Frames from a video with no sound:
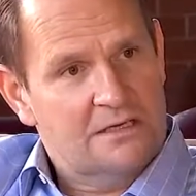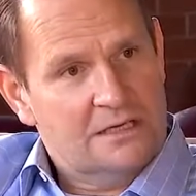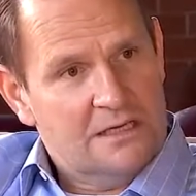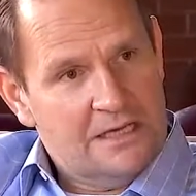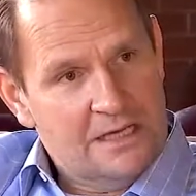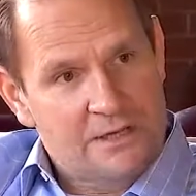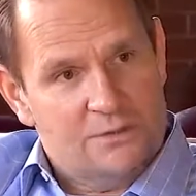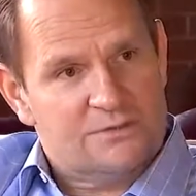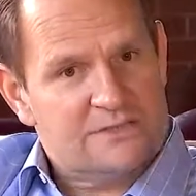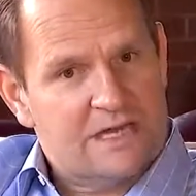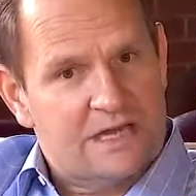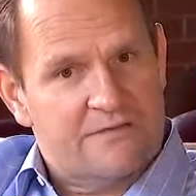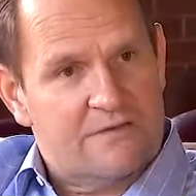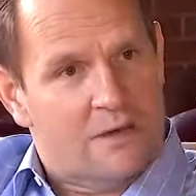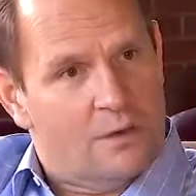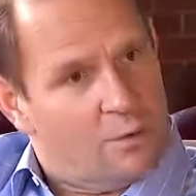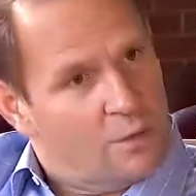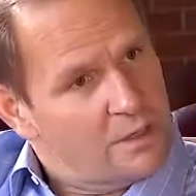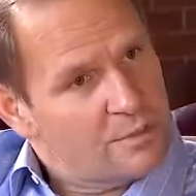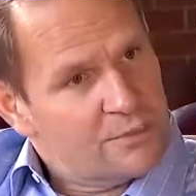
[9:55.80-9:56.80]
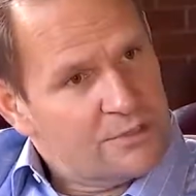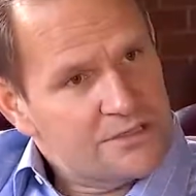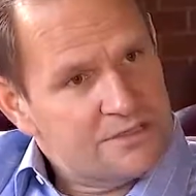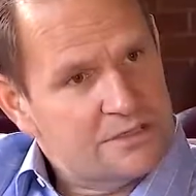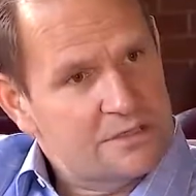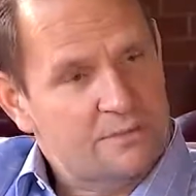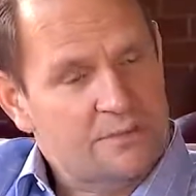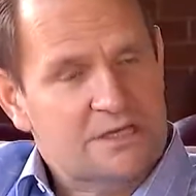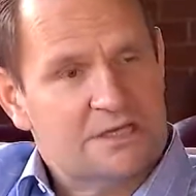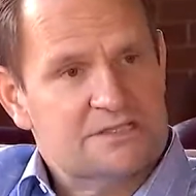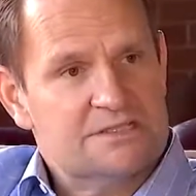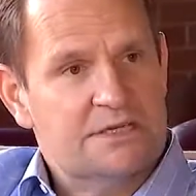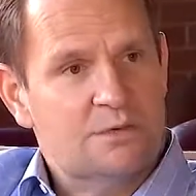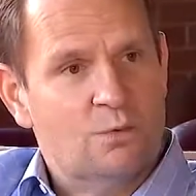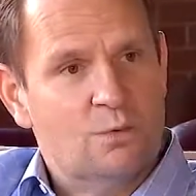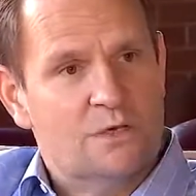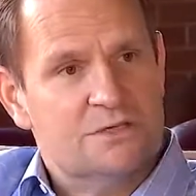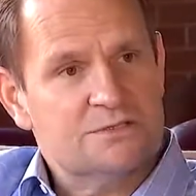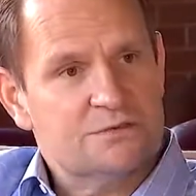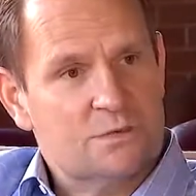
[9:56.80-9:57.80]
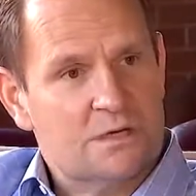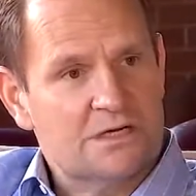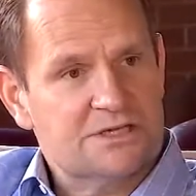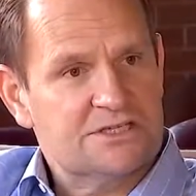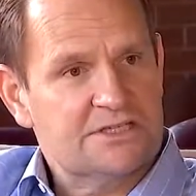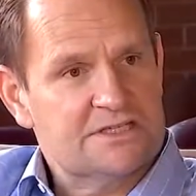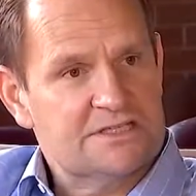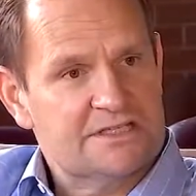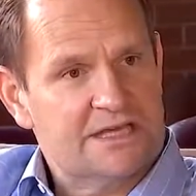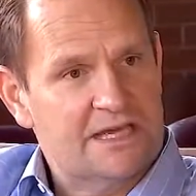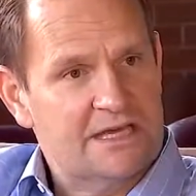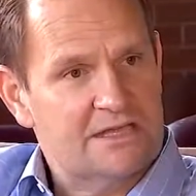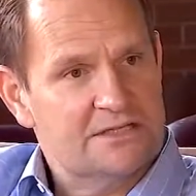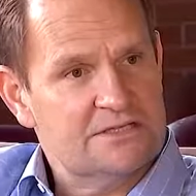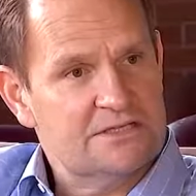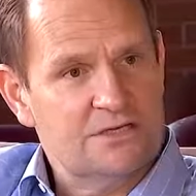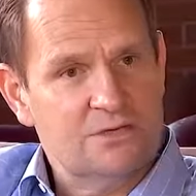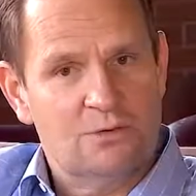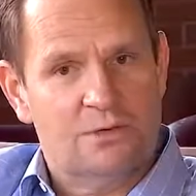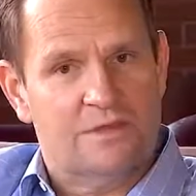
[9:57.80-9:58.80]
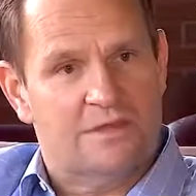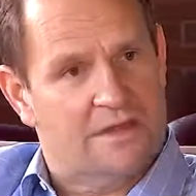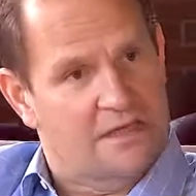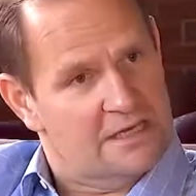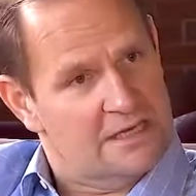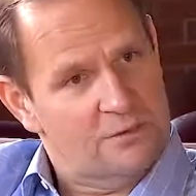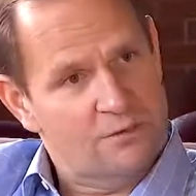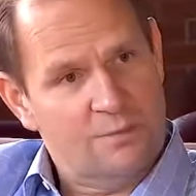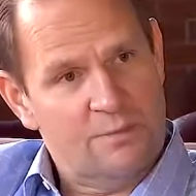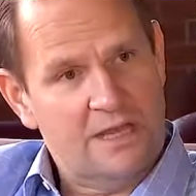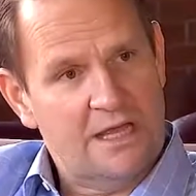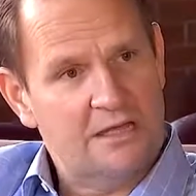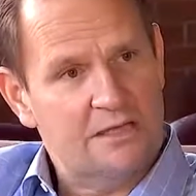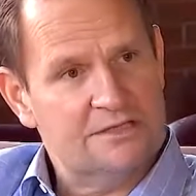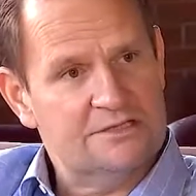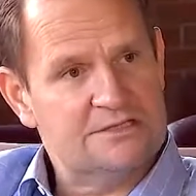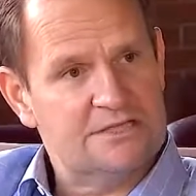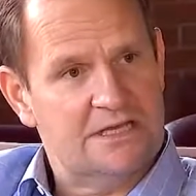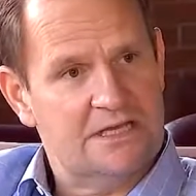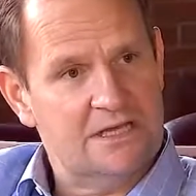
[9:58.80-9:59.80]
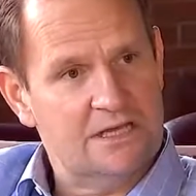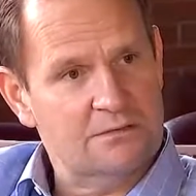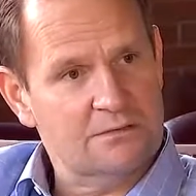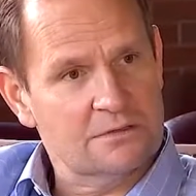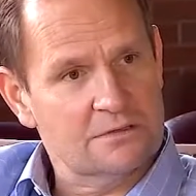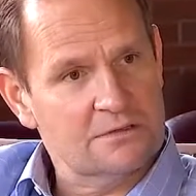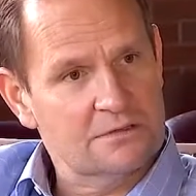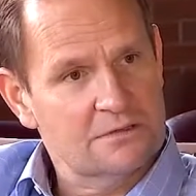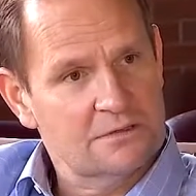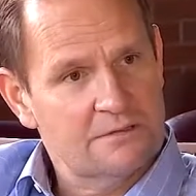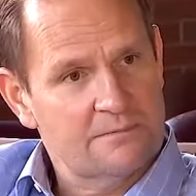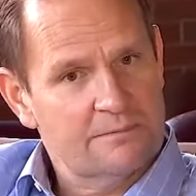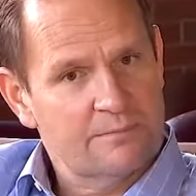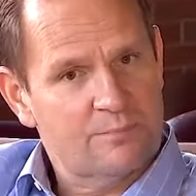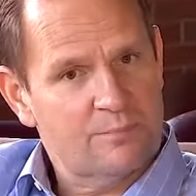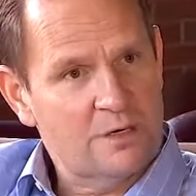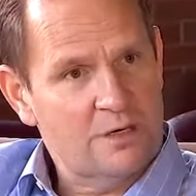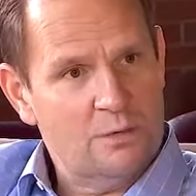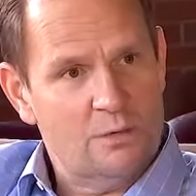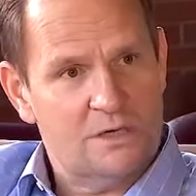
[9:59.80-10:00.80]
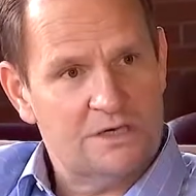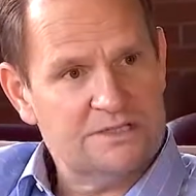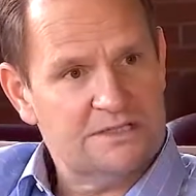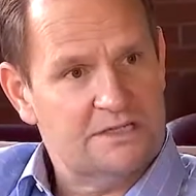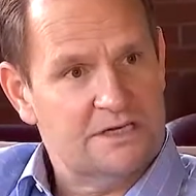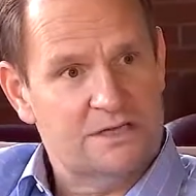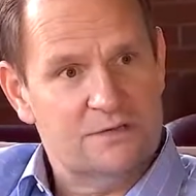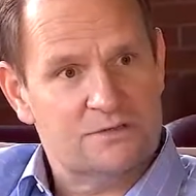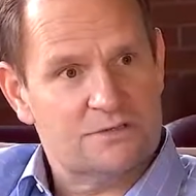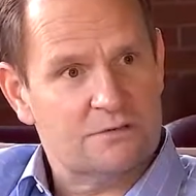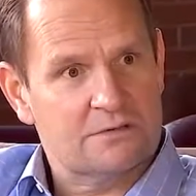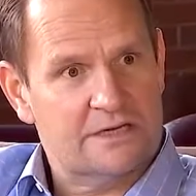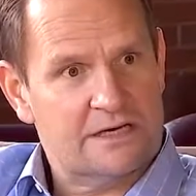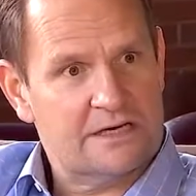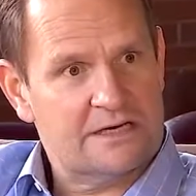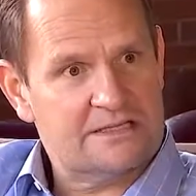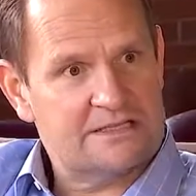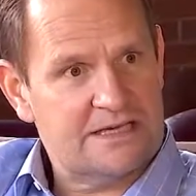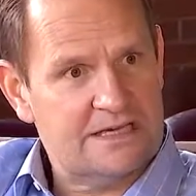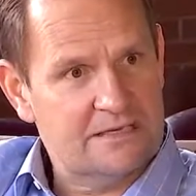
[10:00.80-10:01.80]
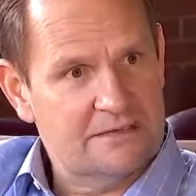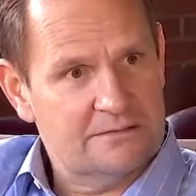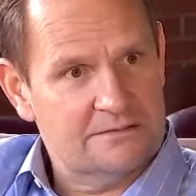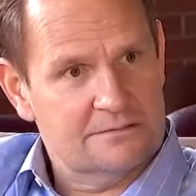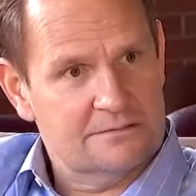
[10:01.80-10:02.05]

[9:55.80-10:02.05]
he was having a 1% because he was washing his hands. And you would think he would be hailed as a hero, but he wasn't. He was run out of town.